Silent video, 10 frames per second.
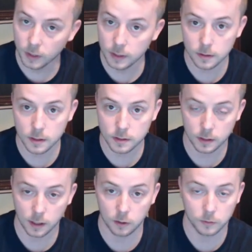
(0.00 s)
in this
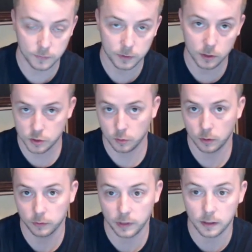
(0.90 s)
account, given the
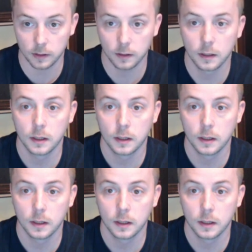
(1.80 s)
historical data,